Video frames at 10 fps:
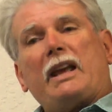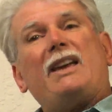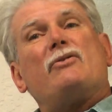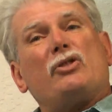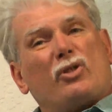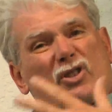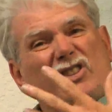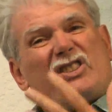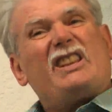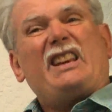behavior you
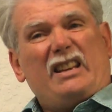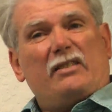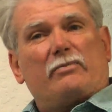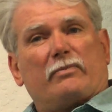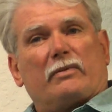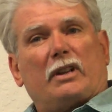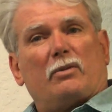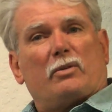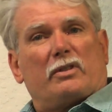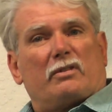could see
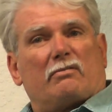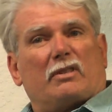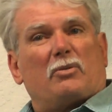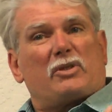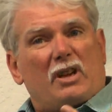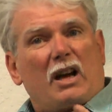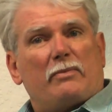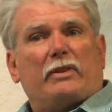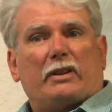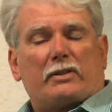that was
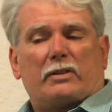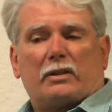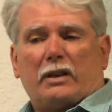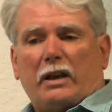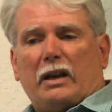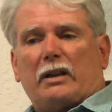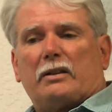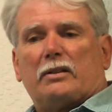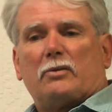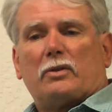obvious,
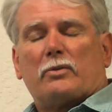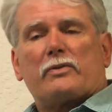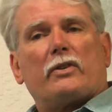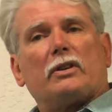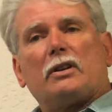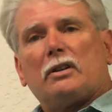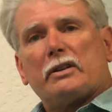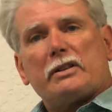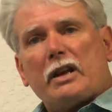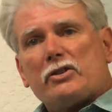and there was very
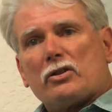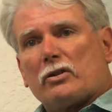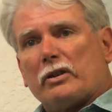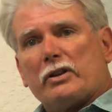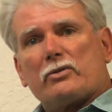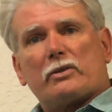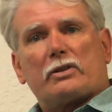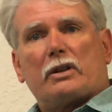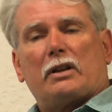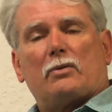little attention or
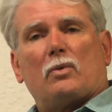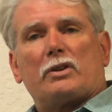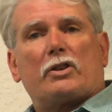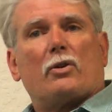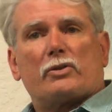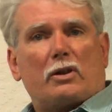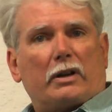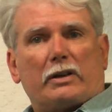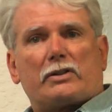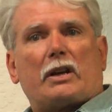interest in what goes
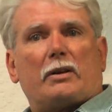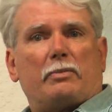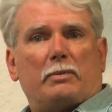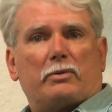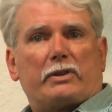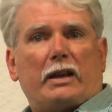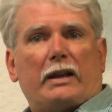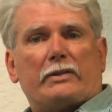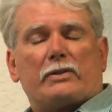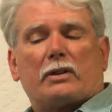on inside of people's
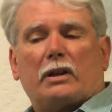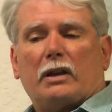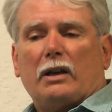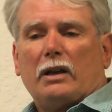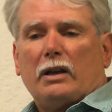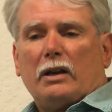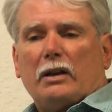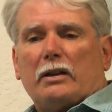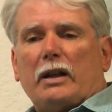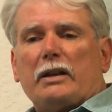heads.
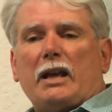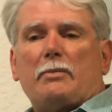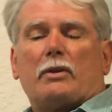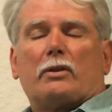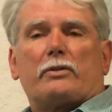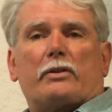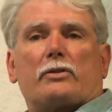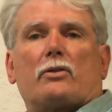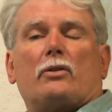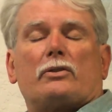Then came
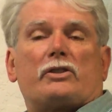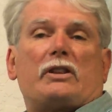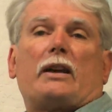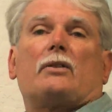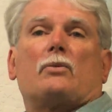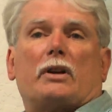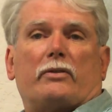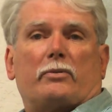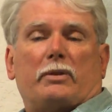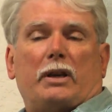the so-called second
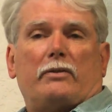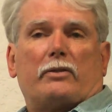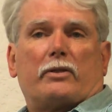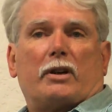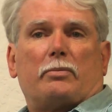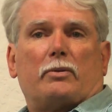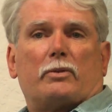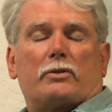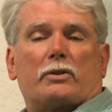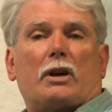wave of behavior
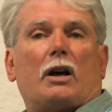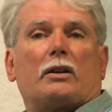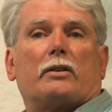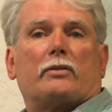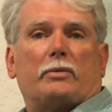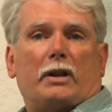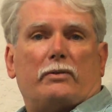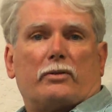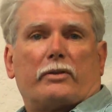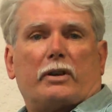therapy, which is cognitive
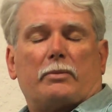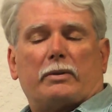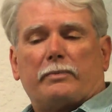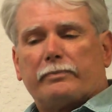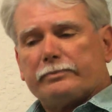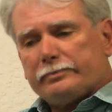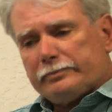behavioral therapy.